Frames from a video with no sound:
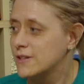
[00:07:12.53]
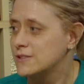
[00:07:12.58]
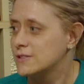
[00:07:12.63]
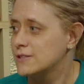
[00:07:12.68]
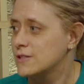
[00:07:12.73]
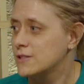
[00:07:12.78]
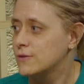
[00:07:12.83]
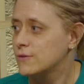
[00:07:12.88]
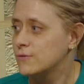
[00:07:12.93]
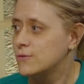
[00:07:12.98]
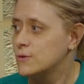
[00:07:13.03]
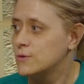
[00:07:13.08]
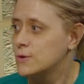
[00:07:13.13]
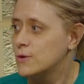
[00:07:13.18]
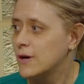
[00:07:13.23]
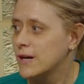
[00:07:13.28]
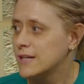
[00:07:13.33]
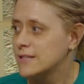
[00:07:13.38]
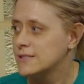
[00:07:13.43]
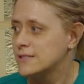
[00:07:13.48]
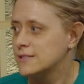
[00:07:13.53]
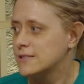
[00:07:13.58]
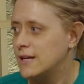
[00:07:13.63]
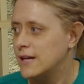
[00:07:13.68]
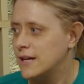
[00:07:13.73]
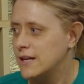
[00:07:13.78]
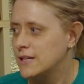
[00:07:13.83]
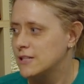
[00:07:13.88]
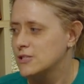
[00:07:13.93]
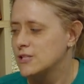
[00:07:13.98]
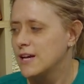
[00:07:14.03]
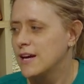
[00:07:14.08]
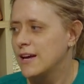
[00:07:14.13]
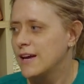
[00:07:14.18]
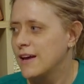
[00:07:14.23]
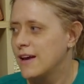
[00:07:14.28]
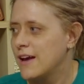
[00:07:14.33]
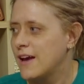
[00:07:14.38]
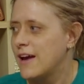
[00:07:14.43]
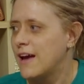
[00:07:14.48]
on to the full grant stage.
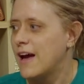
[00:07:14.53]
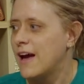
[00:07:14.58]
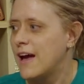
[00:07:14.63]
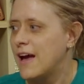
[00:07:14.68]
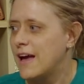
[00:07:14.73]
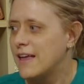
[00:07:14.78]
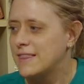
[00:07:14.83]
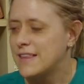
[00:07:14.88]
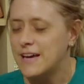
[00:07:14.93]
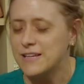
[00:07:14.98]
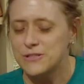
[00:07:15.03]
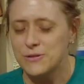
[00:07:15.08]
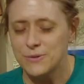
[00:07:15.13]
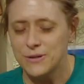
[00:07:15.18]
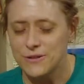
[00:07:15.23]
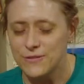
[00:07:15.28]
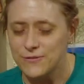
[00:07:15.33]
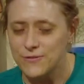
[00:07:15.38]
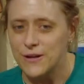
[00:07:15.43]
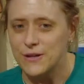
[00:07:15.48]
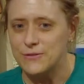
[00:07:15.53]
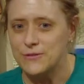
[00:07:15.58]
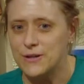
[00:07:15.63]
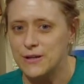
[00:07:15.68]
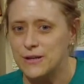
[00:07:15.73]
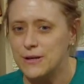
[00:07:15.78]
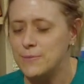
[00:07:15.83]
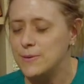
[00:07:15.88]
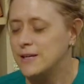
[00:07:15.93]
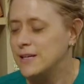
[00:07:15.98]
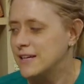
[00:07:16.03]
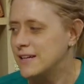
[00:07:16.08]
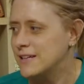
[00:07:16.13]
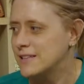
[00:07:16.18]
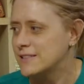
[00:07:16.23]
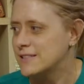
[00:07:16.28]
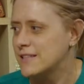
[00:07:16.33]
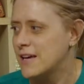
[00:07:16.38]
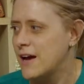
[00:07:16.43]
And that's where the fun really begins.